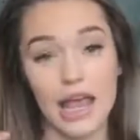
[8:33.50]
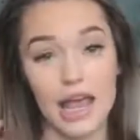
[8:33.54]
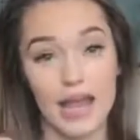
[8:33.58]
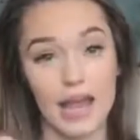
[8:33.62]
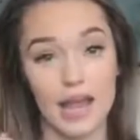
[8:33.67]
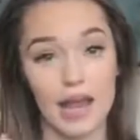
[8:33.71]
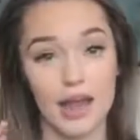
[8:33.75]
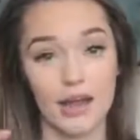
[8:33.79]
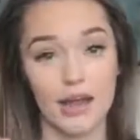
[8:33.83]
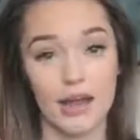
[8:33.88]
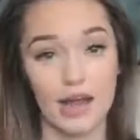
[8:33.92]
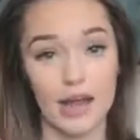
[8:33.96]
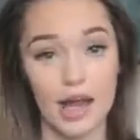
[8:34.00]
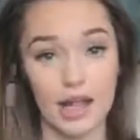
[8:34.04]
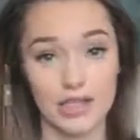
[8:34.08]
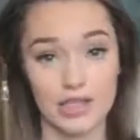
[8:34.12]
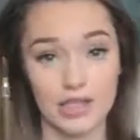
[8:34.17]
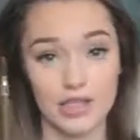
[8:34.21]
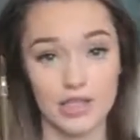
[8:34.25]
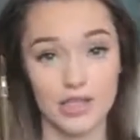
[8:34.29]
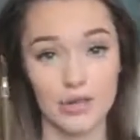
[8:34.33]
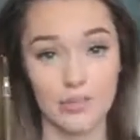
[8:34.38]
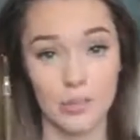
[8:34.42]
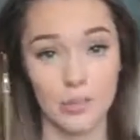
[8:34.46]
and it has
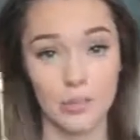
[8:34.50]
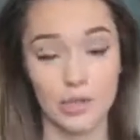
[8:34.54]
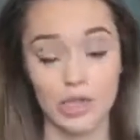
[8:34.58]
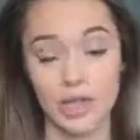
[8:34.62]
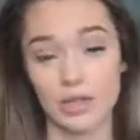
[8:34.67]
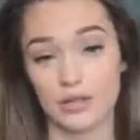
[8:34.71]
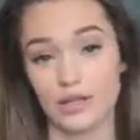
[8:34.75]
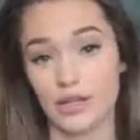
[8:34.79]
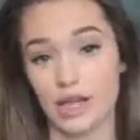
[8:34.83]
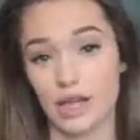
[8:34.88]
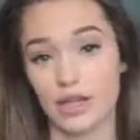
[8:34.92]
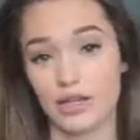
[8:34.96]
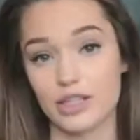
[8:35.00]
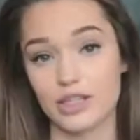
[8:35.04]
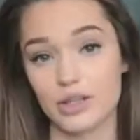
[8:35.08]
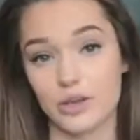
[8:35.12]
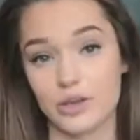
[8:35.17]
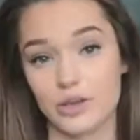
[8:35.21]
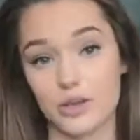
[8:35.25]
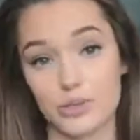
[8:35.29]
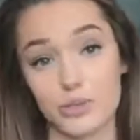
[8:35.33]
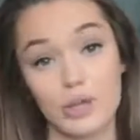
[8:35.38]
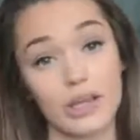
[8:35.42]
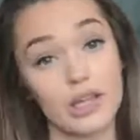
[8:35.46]
spoolie on the end. So
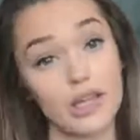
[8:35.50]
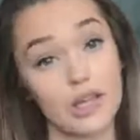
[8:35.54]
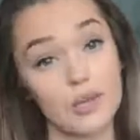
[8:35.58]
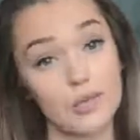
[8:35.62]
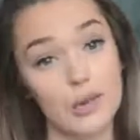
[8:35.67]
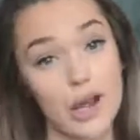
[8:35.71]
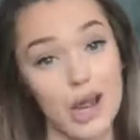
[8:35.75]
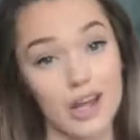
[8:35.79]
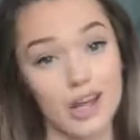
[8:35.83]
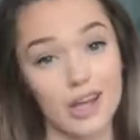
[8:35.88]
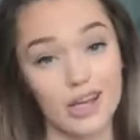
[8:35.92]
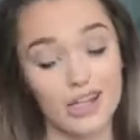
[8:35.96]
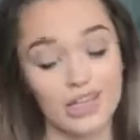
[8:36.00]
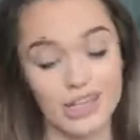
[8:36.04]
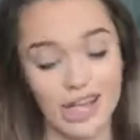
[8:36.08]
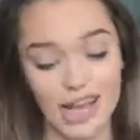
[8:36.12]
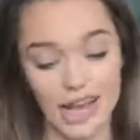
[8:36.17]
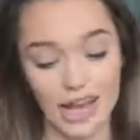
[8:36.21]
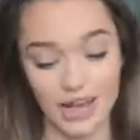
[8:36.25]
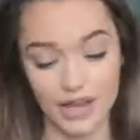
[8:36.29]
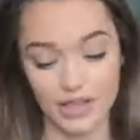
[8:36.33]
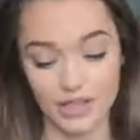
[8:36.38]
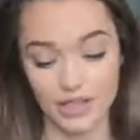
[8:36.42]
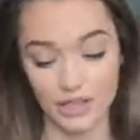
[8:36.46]
it's a really good product,
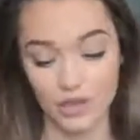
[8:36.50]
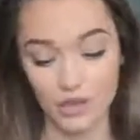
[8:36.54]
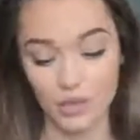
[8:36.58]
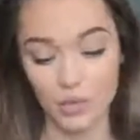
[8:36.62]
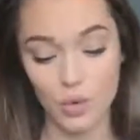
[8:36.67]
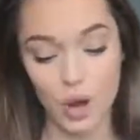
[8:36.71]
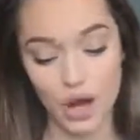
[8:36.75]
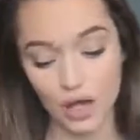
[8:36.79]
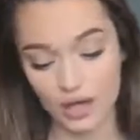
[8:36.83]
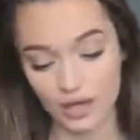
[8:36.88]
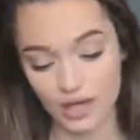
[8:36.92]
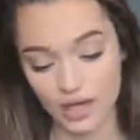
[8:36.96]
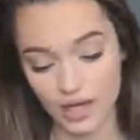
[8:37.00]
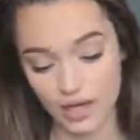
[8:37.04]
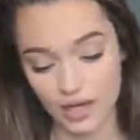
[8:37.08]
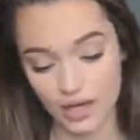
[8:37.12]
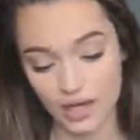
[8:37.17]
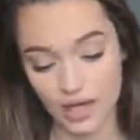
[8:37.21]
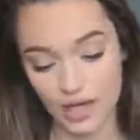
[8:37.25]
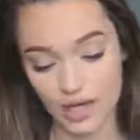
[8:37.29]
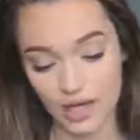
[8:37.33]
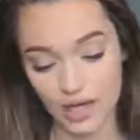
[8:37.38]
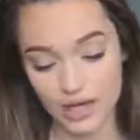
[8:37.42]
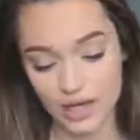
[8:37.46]
and it's good quality.
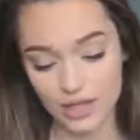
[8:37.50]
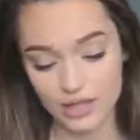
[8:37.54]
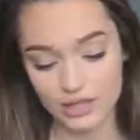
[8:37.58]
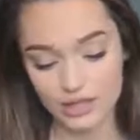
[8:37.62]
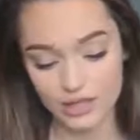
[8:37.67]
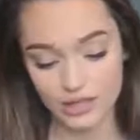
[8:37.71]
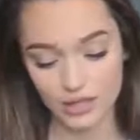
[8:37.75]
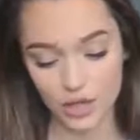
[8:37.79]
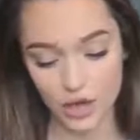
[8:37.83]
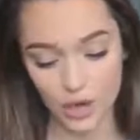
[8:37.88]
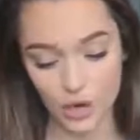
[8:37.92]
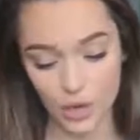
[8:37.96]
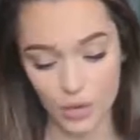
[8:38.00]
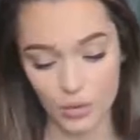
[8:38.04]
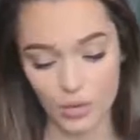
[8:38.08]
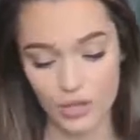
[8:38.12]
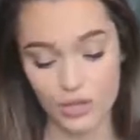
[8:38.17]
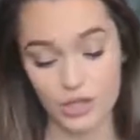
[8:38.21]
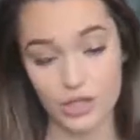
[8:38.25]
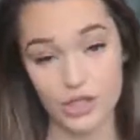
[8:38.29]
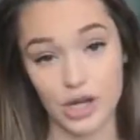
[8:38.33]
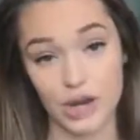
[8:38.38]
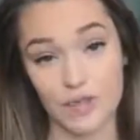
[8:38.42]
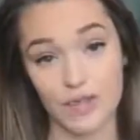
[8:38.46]
So you
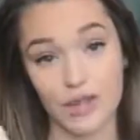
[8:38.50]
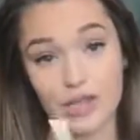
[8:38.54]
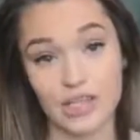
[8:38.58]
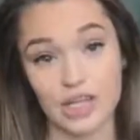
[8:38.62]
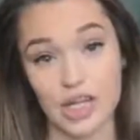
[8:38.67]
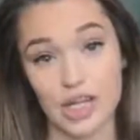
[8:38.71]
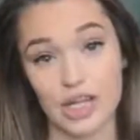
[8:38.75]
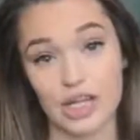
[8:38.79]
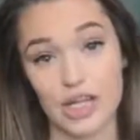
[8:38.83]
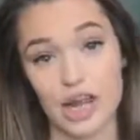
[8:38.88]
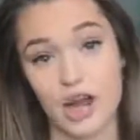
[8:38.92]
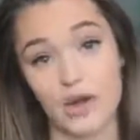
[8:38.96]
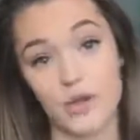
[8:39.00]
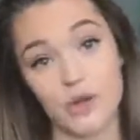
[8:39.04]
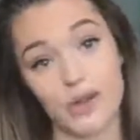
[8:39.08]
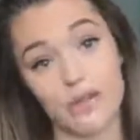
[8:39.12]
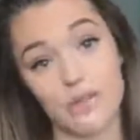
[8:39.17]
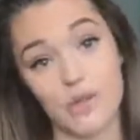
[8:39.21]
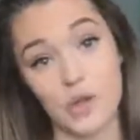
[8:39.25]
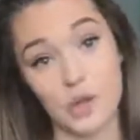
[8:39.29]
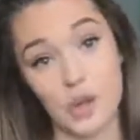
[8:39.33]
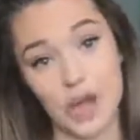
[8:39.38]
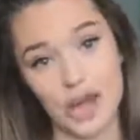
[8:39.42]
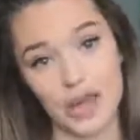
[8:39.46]
should definitely check it out
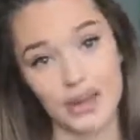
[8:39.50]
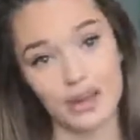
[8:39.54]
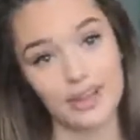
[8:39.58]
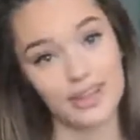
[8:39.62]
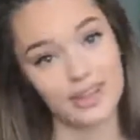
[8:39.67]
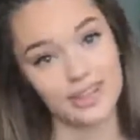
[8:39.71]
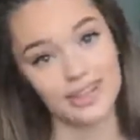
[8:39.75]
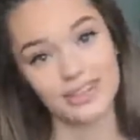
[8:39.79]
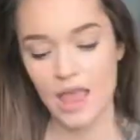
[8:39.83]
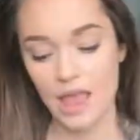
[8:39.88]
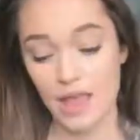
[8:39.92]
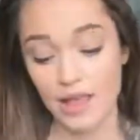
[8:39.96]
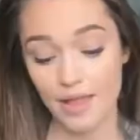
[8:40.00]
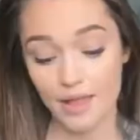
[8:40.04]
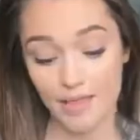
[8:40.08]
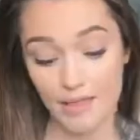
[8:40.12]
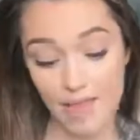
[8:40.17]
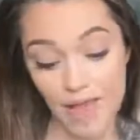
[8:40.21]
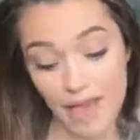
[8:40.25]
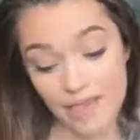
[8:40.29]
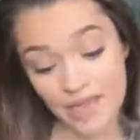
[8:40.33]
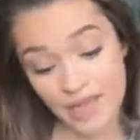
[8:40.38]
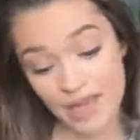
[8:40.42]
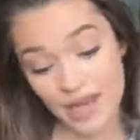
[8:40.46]
if you can.
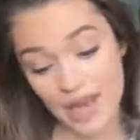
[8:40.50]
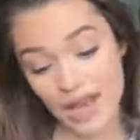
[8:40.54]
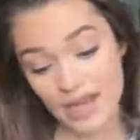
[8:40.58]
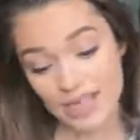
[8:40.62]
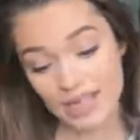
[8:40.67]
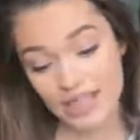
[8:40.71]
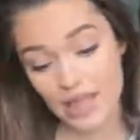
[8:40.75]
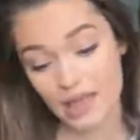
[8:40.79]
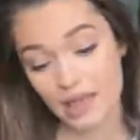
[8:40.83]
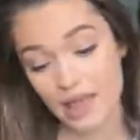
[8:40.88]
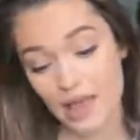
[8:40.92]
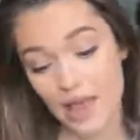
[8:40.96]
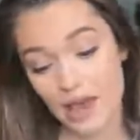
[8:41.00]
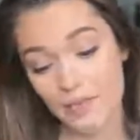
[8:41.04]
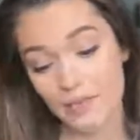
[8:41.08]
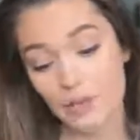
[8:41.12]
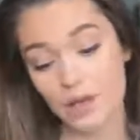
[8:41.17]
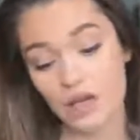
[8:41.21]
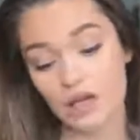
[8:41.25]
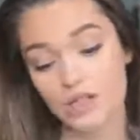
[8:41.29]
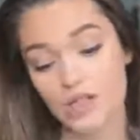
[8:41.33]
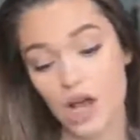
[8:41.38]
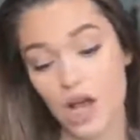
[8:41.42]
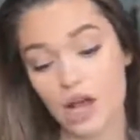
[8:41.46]
Then the next thing that I'm
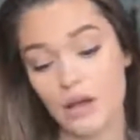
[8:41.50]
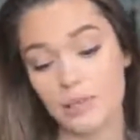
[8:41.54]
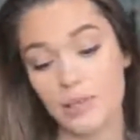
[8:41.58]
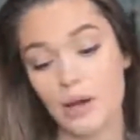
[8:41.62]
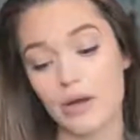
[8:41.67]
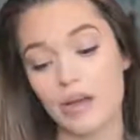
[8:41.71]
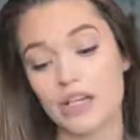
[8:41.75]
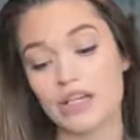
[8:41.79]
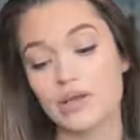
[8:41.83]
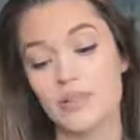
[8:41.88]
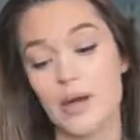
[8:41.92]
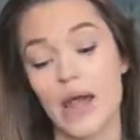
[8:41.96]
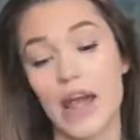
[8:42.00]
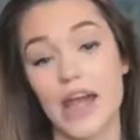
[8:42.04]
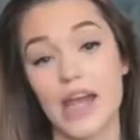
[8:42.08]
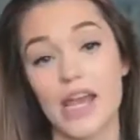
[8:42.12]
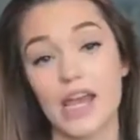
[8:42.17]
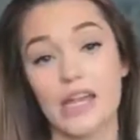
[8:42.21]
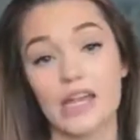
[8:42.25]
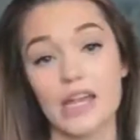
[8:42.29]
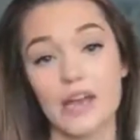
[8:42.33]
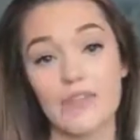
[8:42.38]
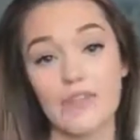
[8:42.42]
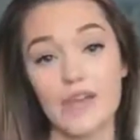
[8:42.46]
going to talk about is
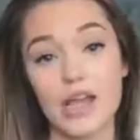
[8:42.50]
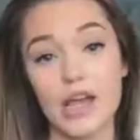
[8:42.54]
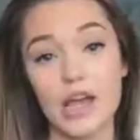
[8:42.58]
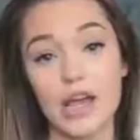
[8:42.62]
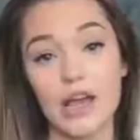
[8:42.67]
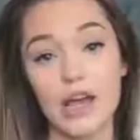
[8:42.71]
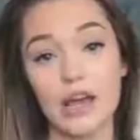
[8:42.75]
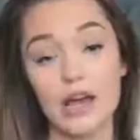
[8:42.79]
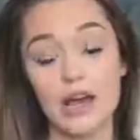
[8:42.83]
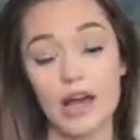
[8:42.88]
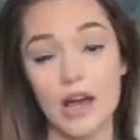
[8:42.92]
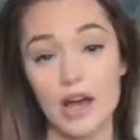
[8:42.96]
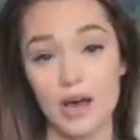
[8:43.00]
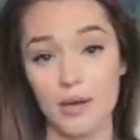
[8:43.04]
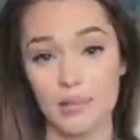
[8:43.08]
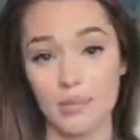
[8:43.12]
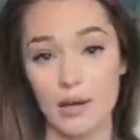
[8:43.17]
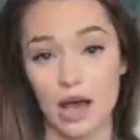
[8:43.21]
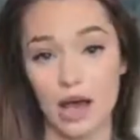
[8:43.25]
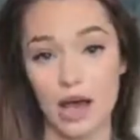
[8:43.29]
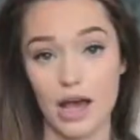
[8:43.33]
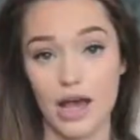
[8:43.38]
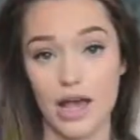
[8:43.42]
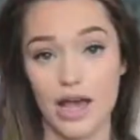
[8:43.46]
my Nivea
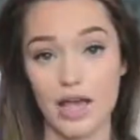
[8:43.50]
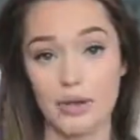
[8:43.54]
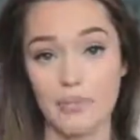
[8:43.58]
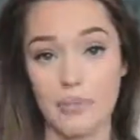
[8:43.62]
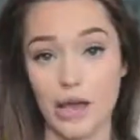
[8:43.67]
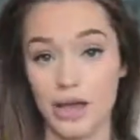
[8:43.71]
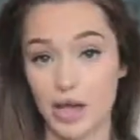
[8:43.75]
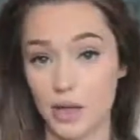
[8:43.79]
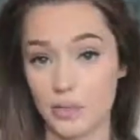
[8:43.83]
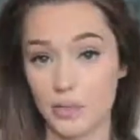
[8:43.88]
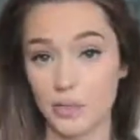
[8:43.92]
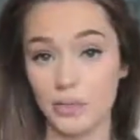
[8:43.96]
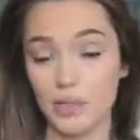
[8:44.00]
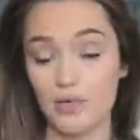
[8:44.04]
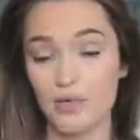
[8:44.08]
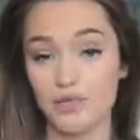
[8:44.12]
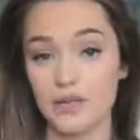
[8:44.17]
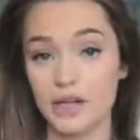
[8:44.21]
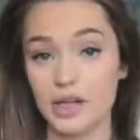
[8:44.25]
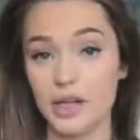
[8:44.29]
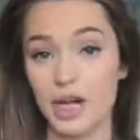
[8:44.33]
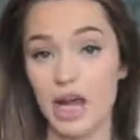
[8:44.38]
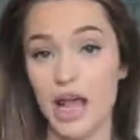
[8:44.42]
eye makeup remover,